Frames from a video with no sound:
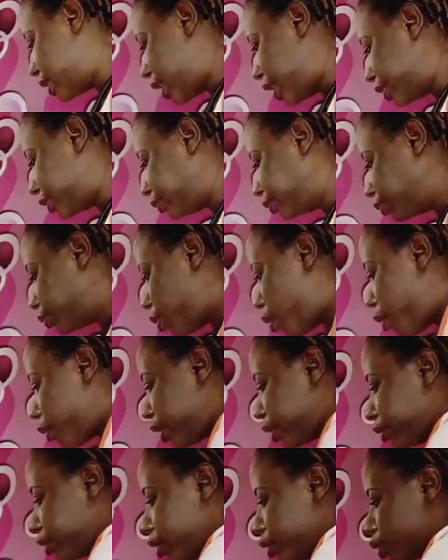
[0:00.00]
that we
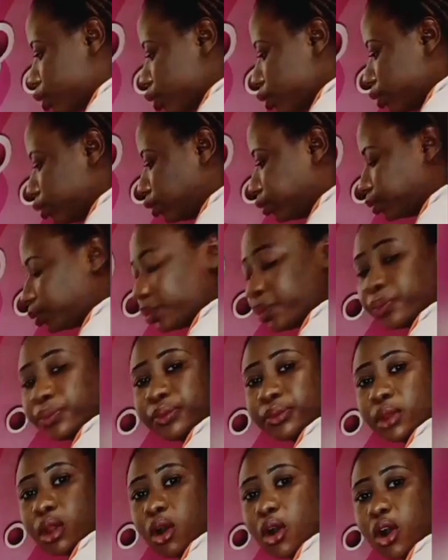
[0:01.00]
are going to
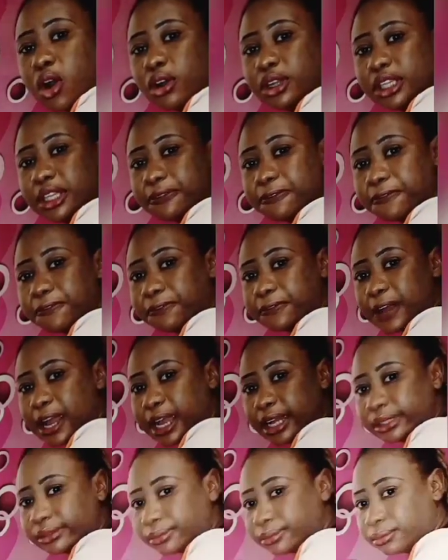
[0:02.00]
on
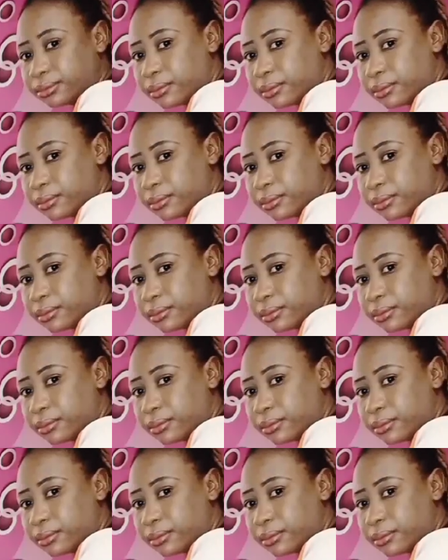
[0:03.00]
fan